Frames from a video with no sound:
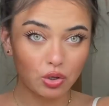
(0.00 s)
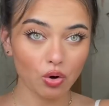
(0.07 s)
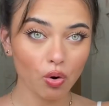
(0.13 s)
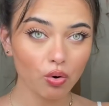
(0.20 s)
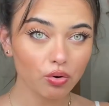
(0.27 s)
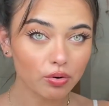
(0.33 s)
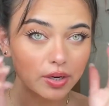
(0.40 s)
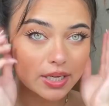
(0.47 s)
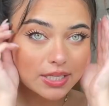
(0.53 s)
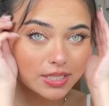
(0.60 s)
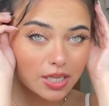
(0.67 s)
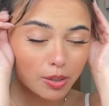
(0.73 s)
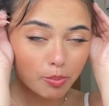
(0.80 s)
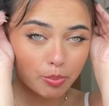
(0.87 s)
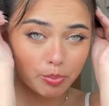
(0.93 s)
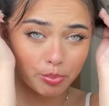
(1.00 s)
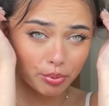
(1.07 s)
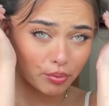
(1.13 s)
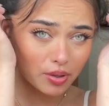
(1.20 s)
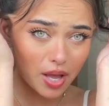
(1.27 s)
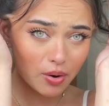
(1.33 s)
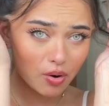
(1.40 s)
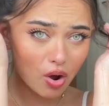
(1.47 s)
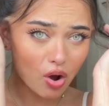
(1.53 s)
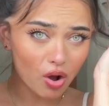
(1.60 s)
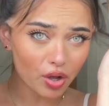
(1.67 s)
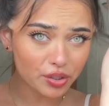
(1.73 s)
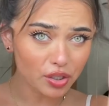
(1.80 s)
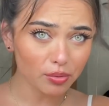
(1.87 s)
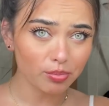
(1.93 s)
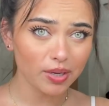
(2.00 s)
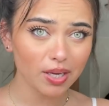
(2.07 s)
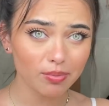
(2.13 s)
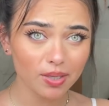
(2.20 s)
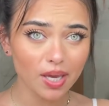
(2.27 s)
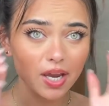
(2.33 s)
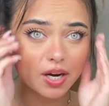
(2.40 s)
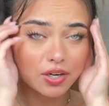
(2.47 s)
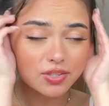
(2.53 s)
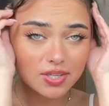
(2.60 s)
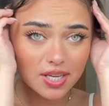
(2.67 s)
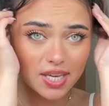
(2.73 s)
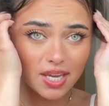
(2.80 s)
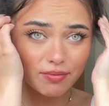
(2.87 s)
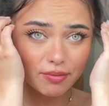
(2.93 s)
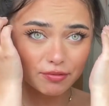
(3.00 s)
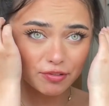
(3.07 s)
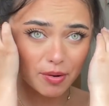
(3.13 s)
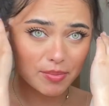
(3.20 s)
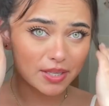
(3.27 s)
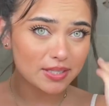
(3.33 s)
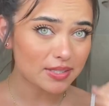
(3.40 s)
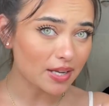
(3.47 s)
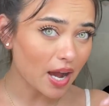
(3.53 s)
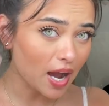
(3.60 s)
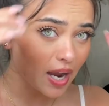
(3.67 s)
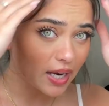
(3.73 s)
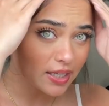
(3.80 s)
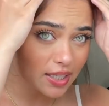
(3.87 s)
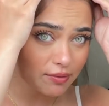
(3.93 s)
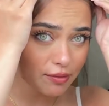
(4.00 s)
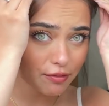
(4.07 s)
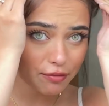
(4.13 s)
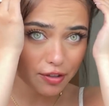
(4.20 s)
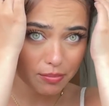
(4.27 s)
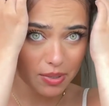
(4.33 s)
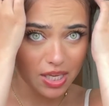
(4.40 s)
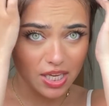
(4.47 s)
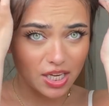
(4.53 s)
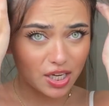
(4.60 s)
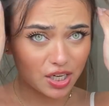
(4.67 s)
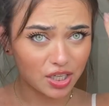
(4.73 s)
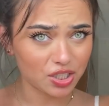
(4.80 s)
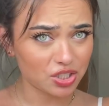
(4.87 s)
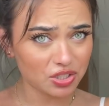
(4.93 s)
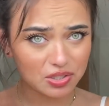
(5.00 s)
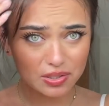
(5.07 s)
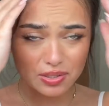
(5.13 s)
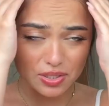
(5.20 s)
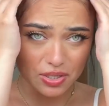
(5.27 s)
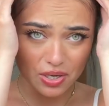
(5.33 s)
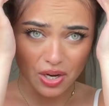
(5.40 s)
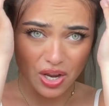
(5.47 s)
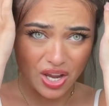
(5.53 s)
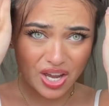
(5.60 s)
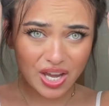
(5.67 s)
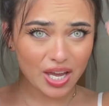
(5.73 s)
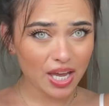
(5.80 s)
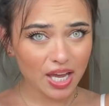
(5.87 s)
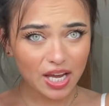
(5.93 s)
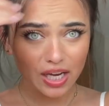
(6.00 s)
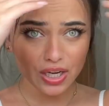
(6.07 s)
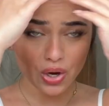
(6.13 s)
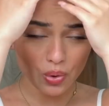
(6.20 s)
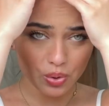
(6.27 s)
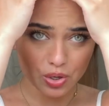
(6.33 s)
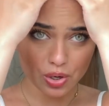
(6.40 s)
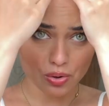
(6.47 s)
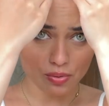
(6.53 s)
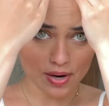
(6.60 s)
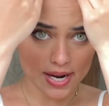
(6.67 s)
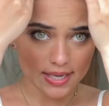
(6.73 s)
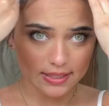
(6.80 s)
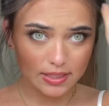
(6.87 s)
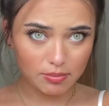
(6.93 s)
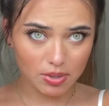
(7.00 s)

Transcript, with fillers: go crazy, pull out all your baby hairs, even from the side, even from here, just go crazy,